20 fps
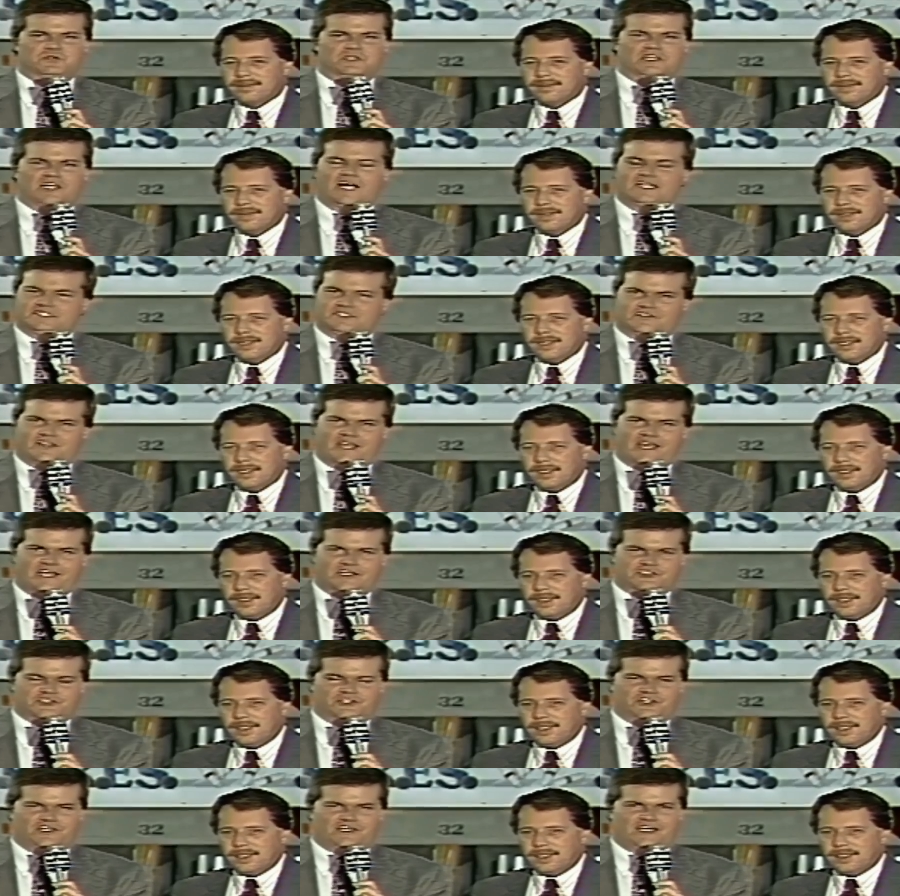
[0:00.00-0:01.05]
Speaker 1: one. Lots of
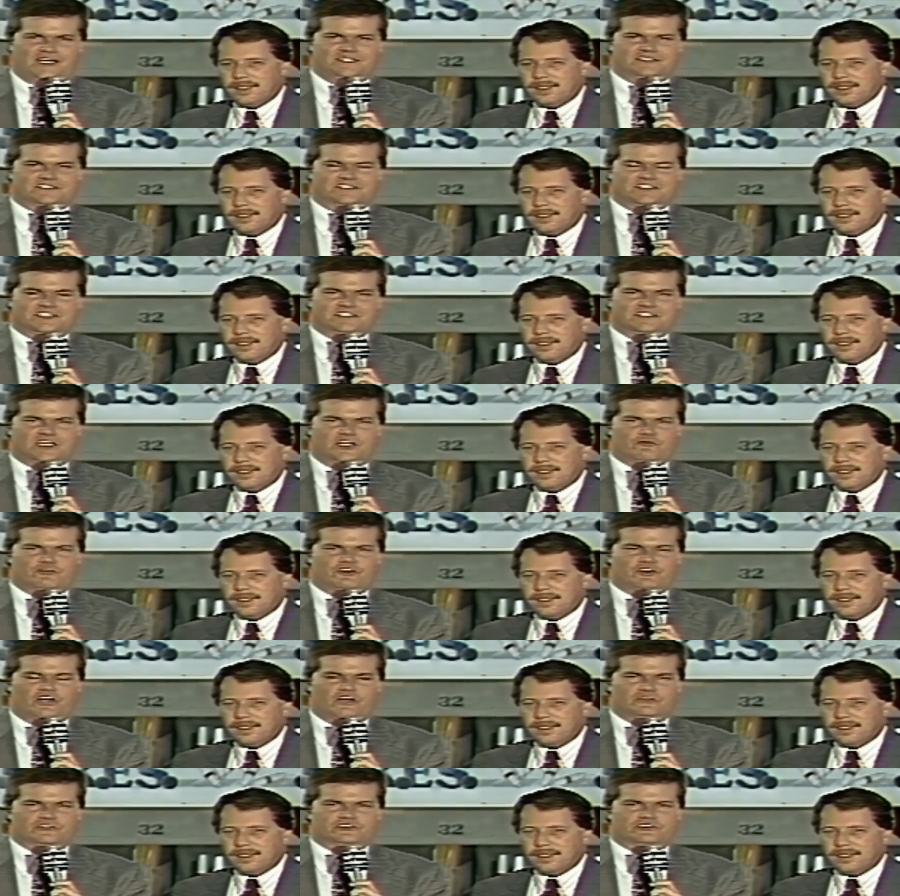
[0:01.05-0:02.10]
cash on the line
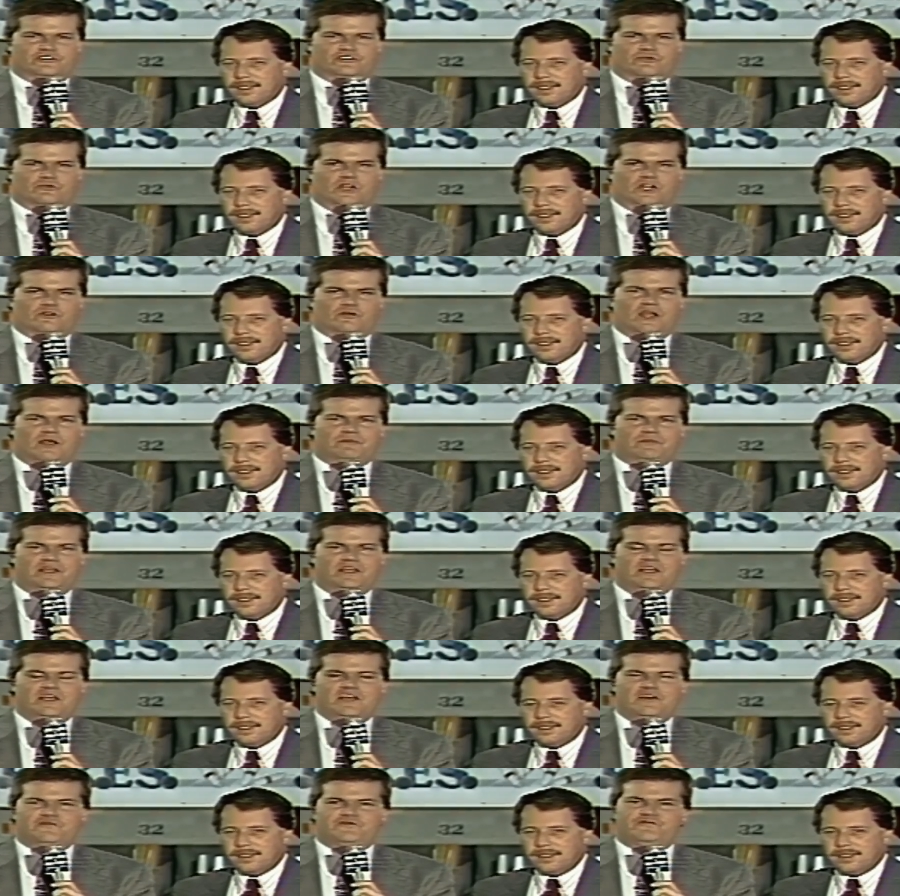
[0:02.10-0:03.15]
$600 to the runner up,
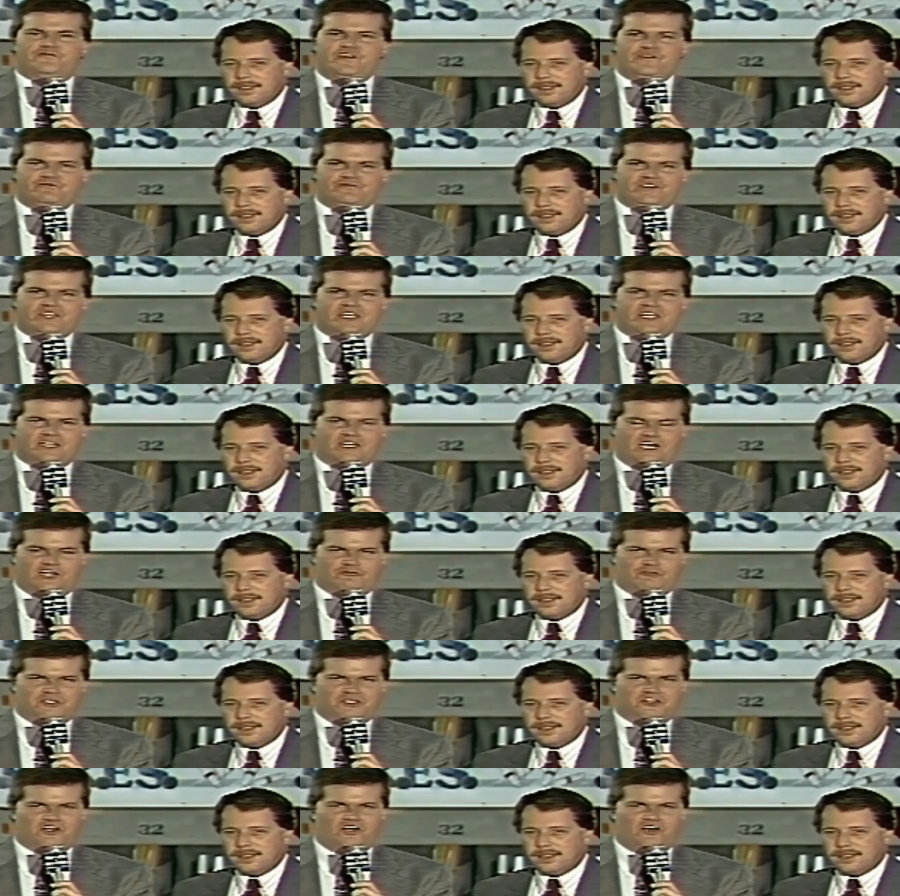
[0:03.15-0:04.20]

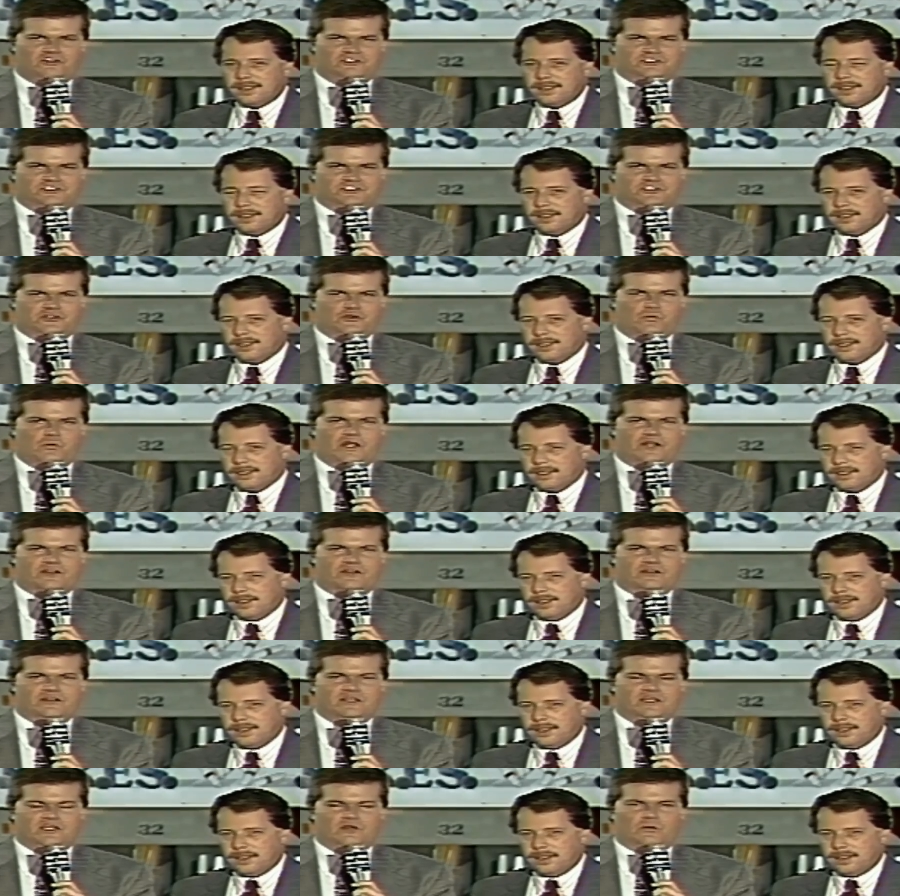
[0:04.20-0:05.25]
$1,500 to the
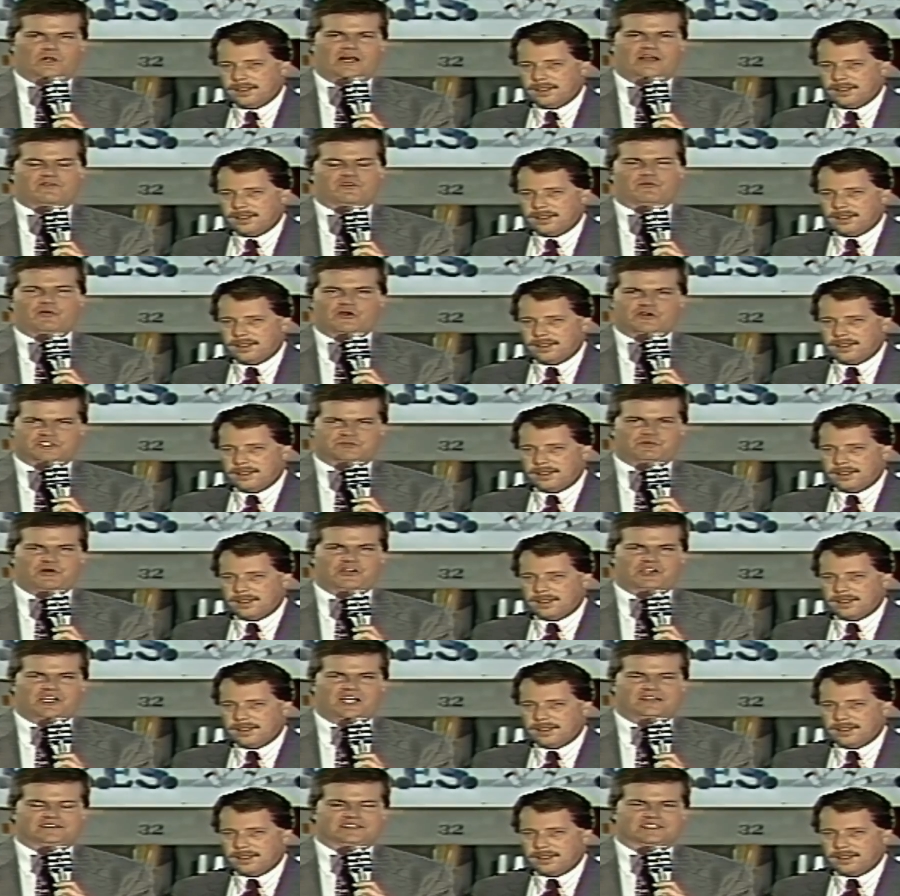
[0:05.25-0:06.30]
winner. We'll have the bonus
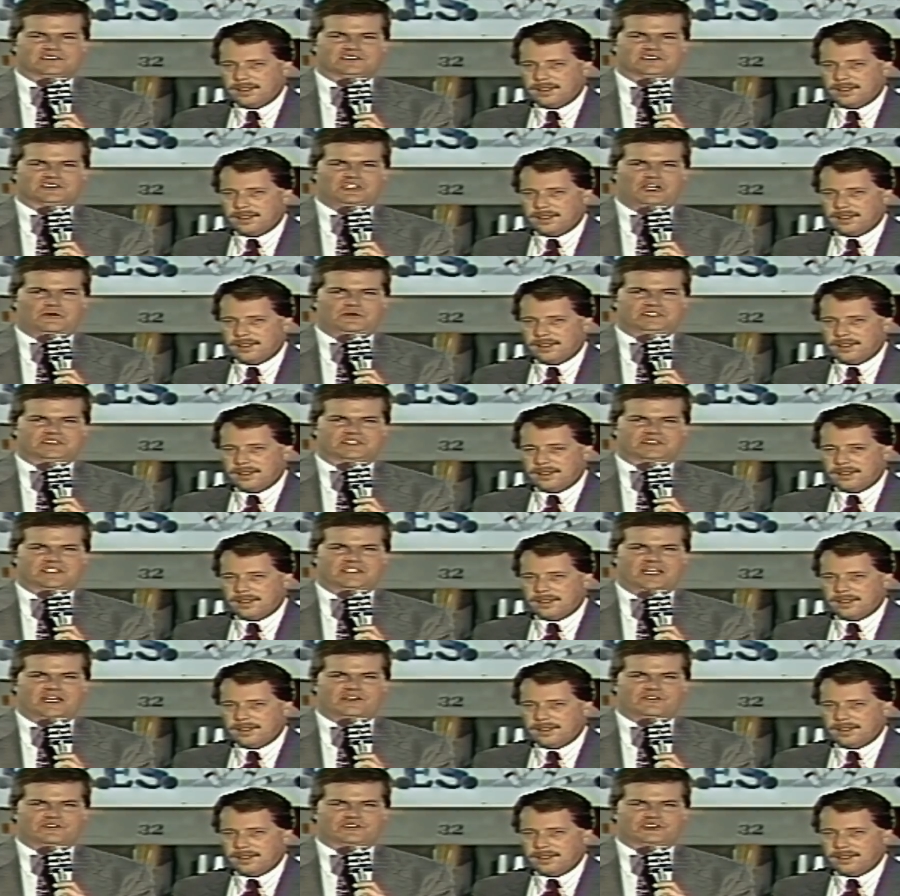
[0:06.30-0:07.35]
ball contest, as always, at
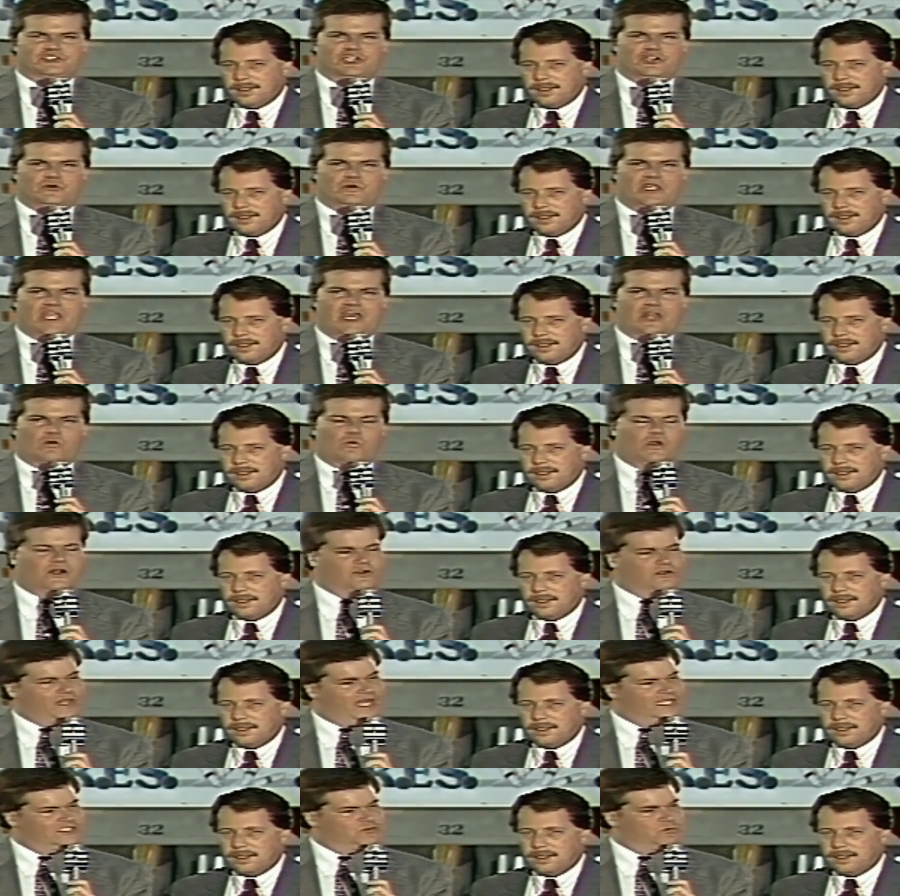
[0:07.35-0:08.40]
the end of the show. We had a
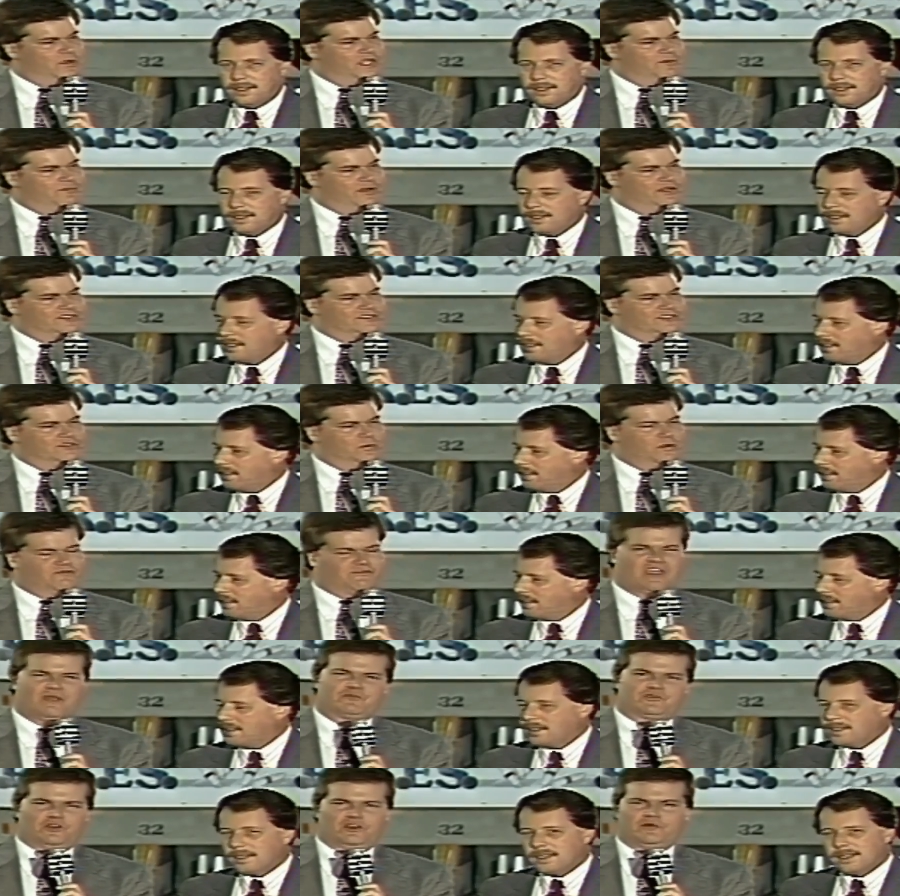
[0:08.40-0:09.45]
winner last week, but uh, we've
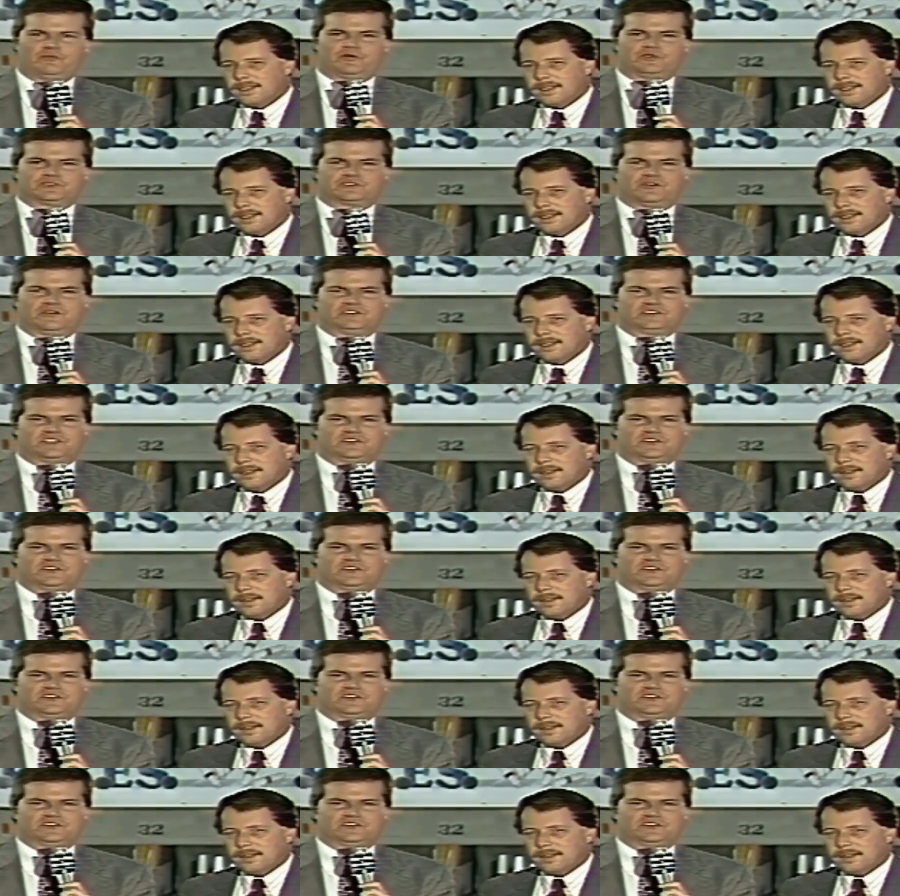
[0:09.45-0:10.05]
kept all the postcards